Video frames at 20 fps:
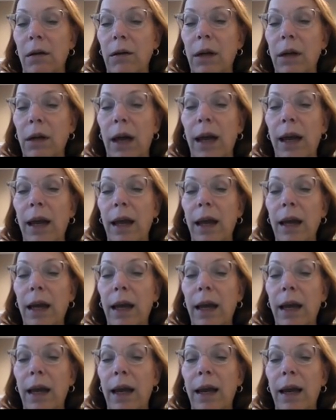Okay,
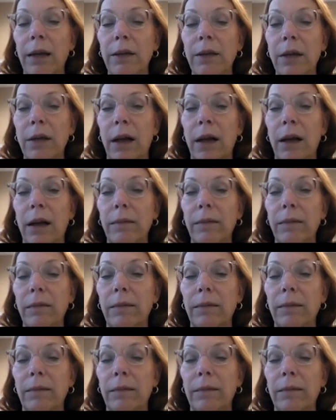and
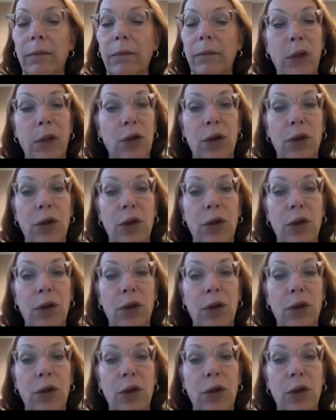be